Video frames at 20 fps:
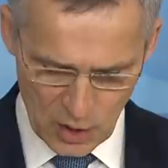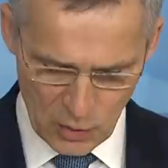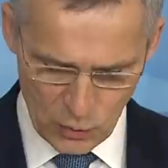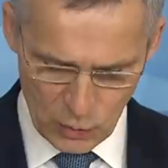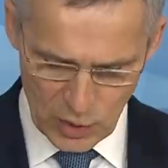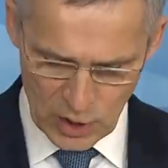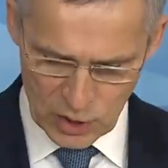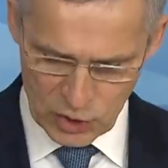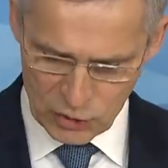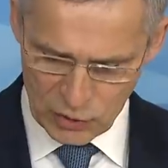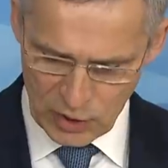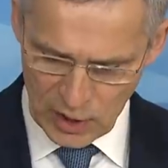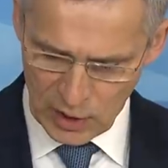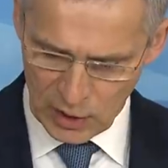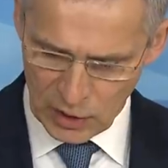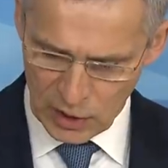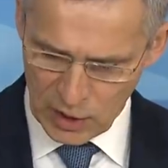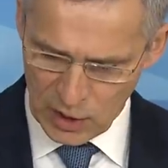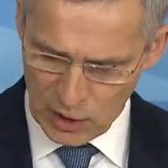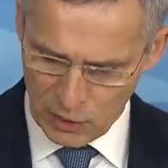We are
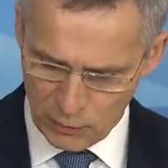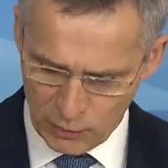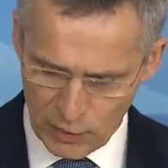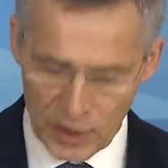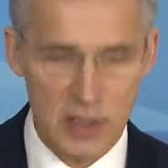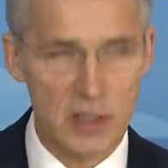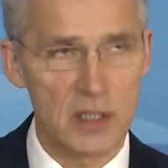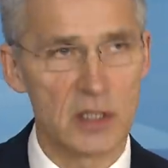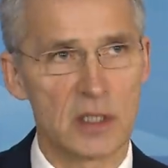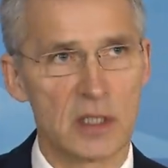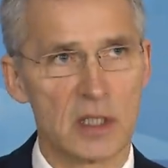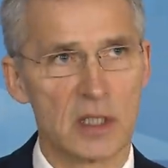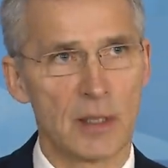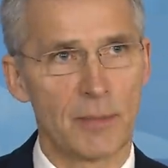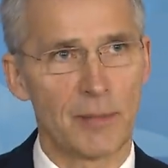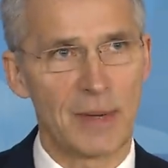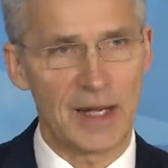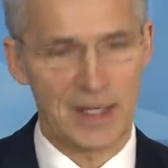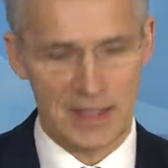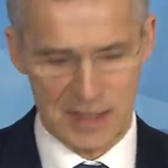strengthening our presence in
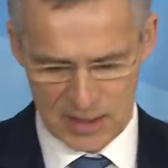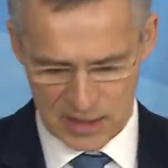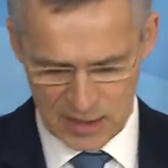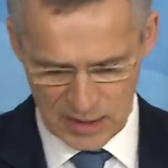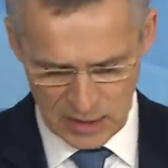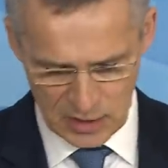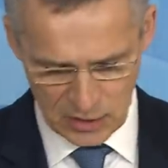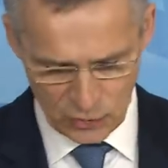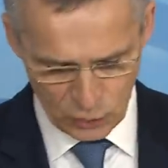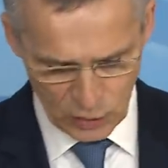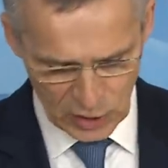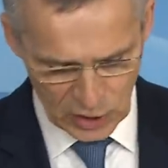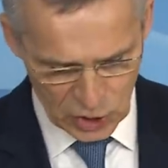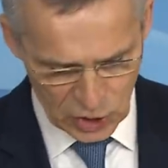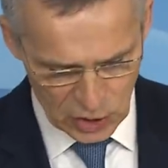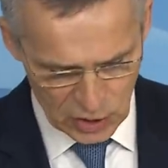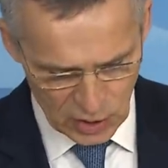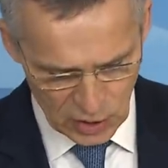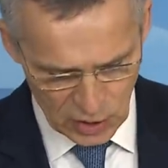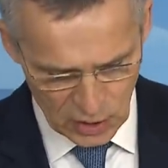the Black Sea
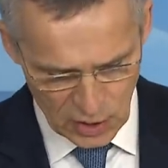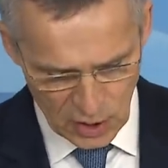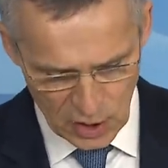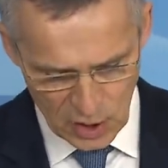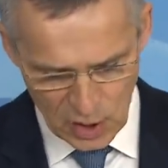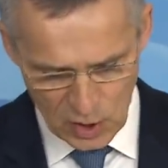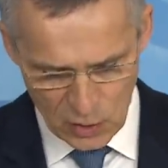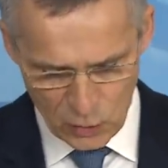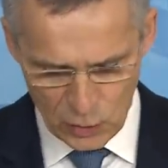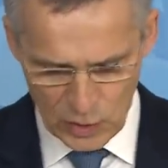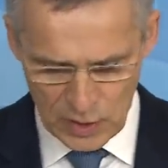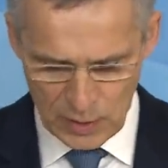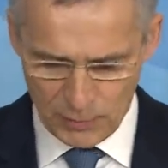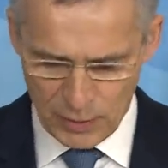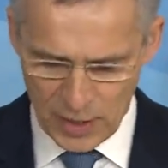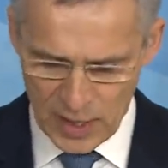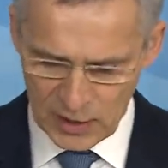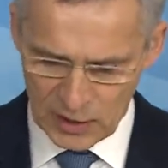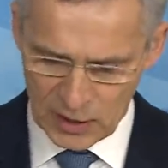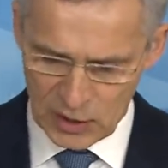region with a
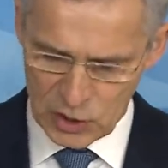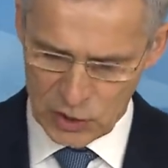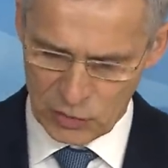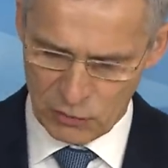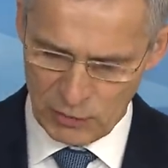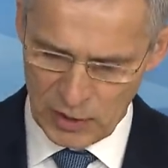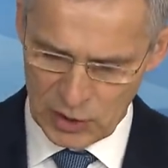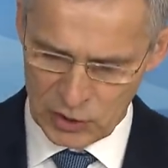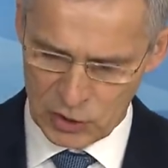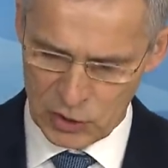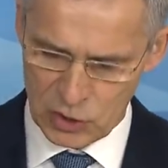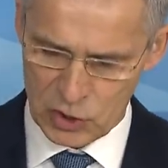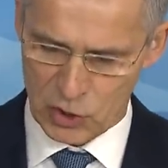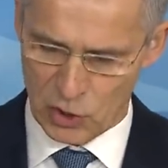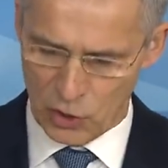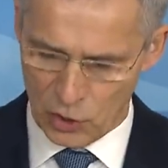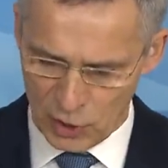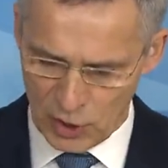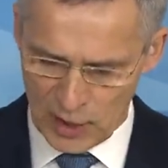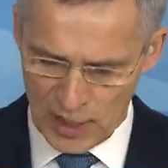package of measures
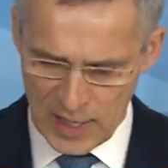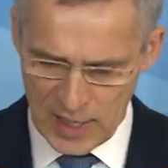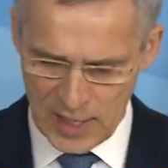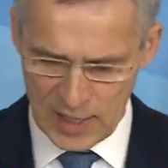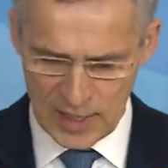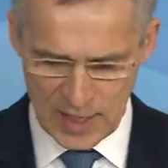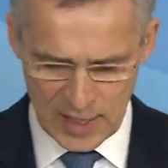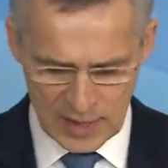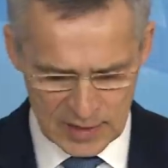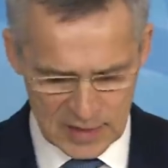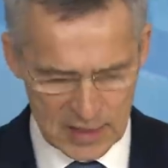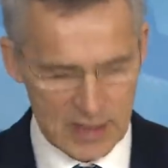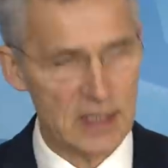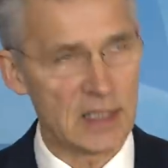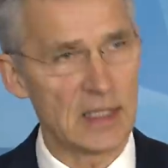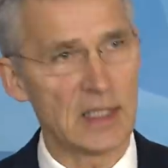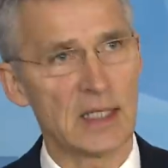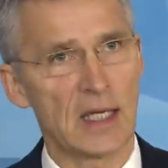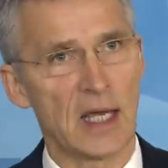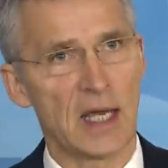on land, at
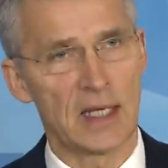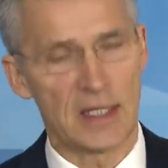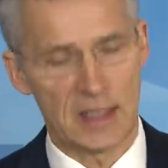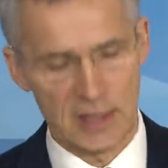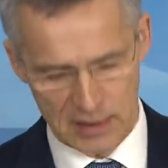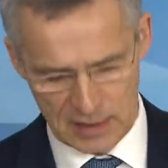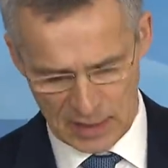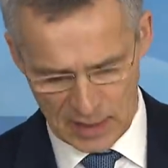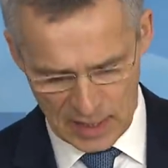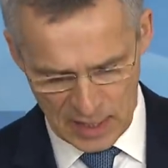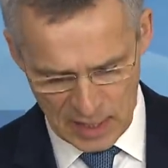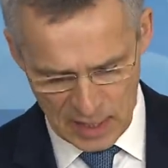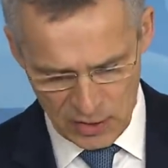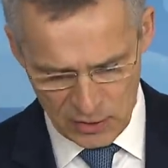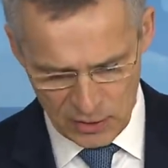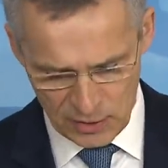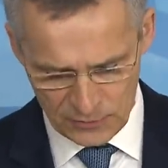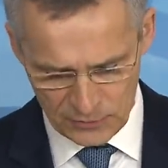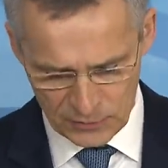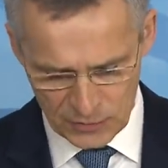sea, and in the
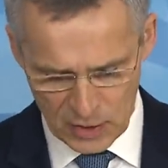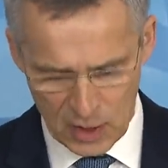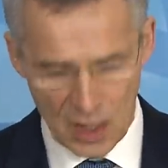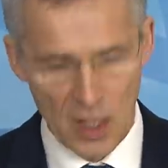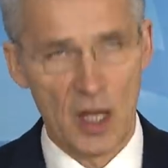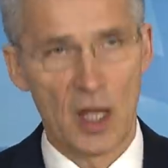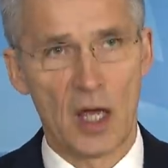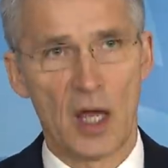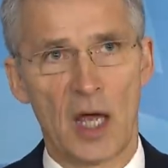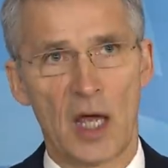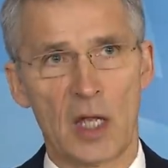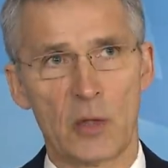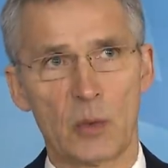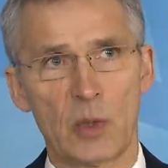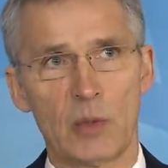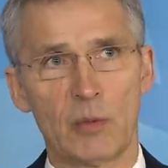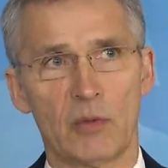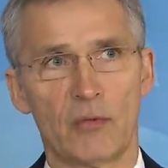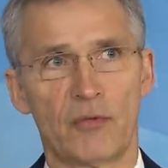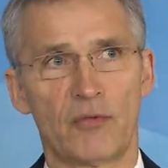air. And
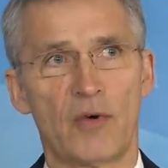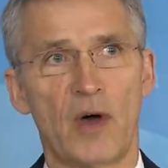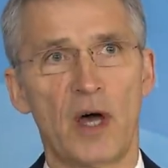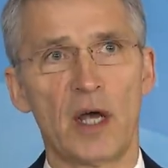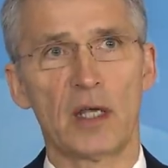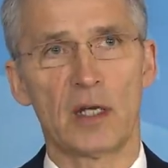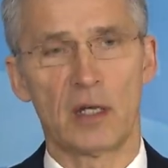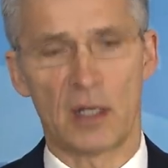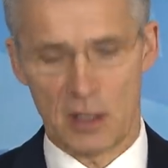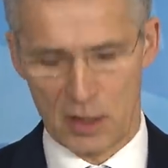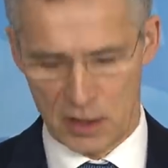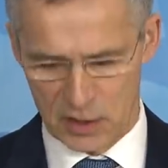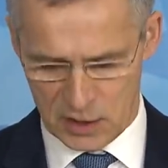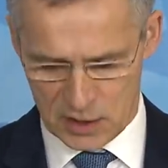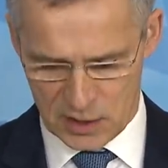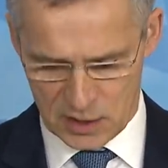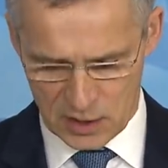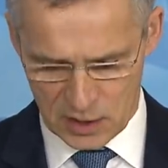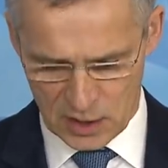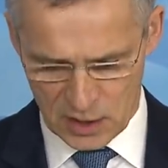we will
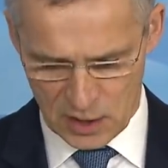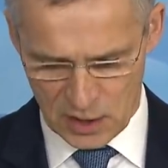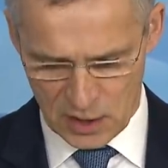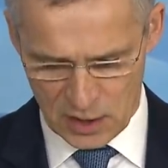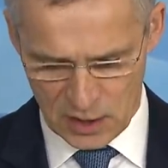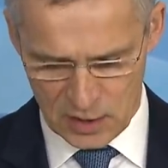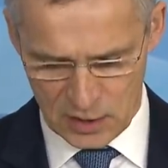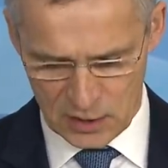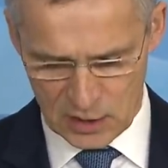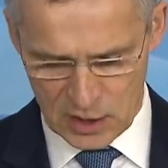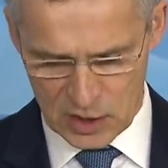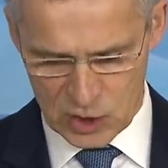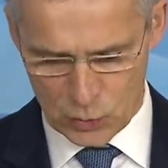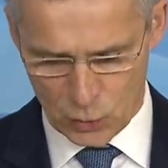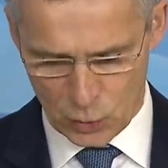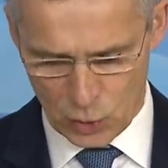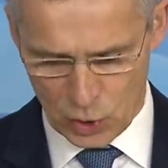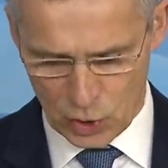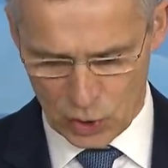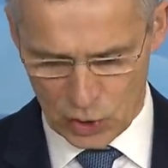finalize this
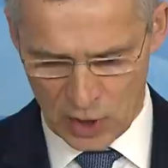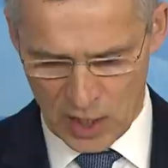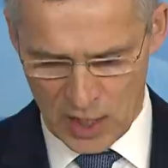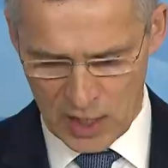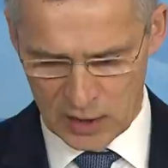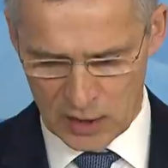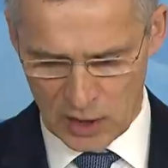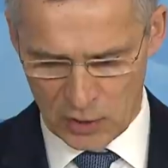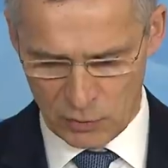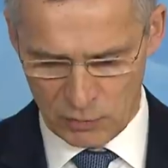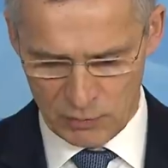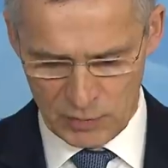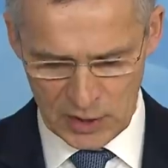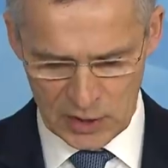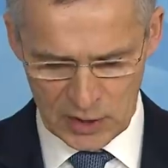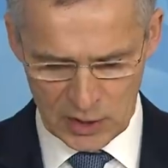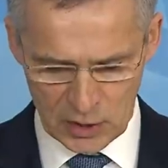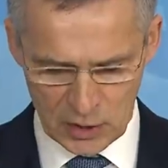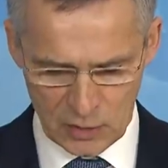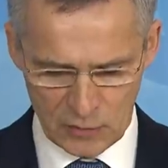work at our
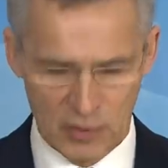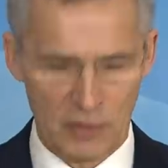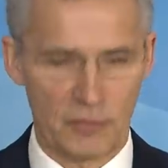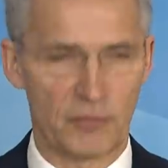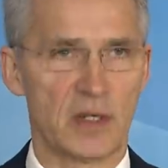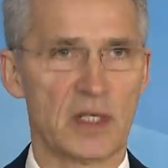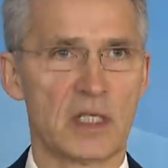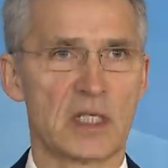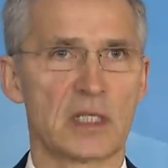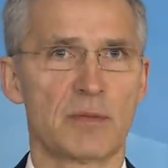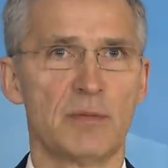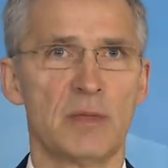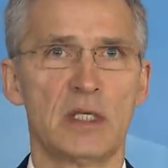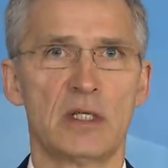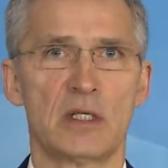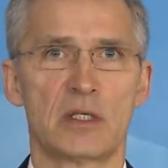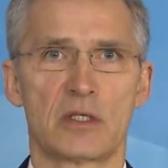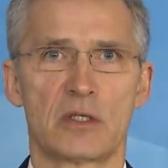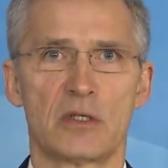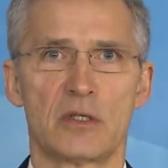meeting of defense
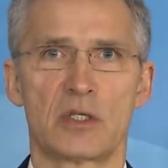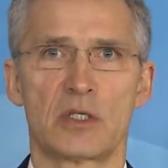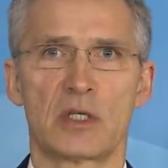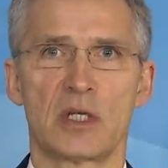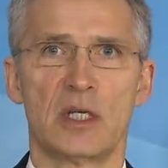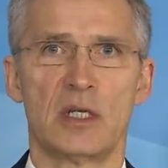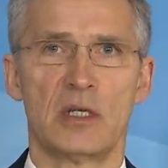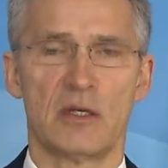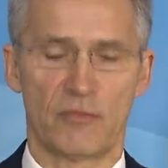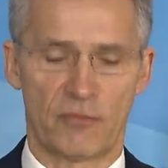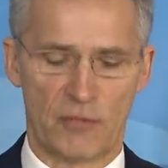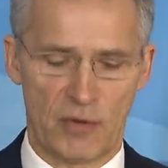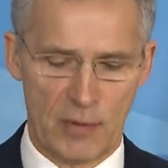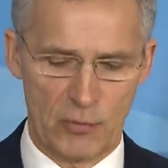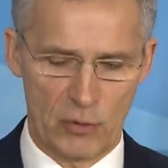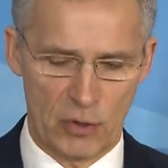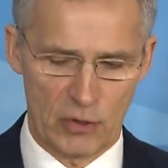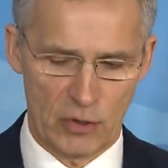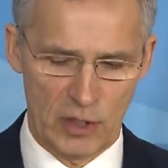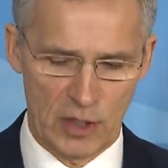ministers in
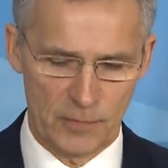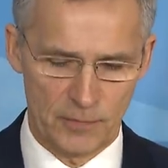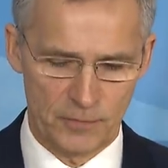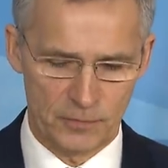February.